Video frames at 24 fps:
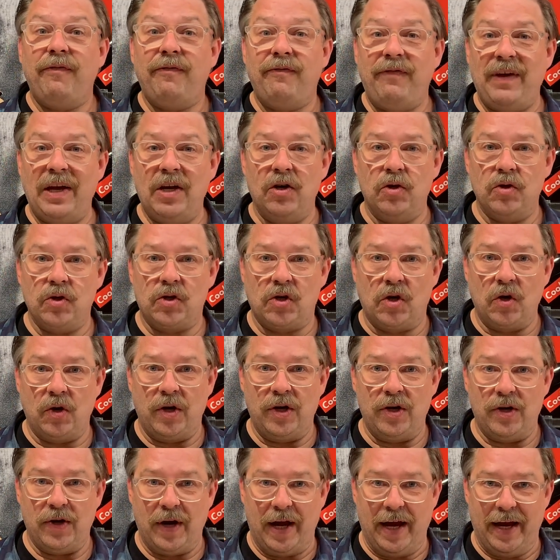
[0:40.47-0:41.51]
feels good
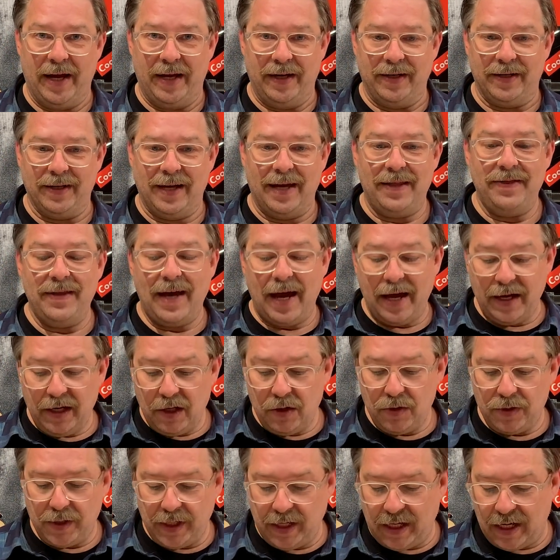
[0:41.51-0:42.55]
in your hand. And that
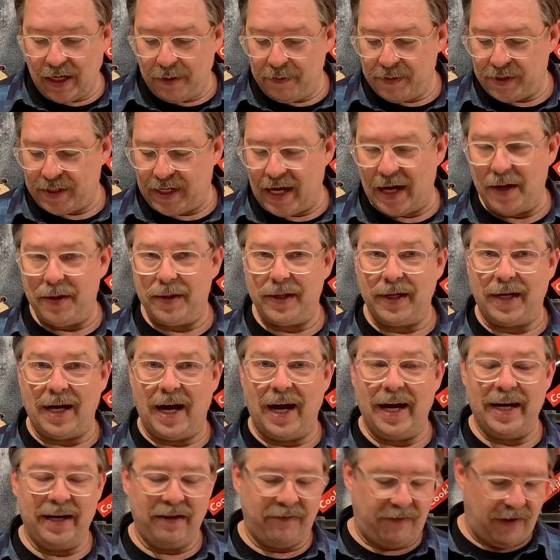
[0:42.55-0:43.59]
usually comes down to the
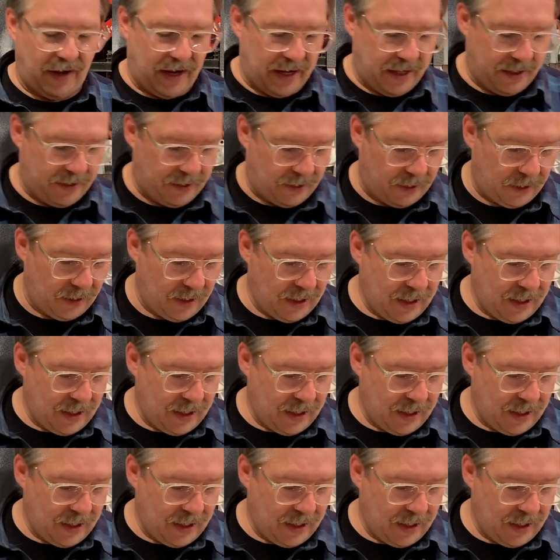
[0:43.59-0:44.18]
kind of handle.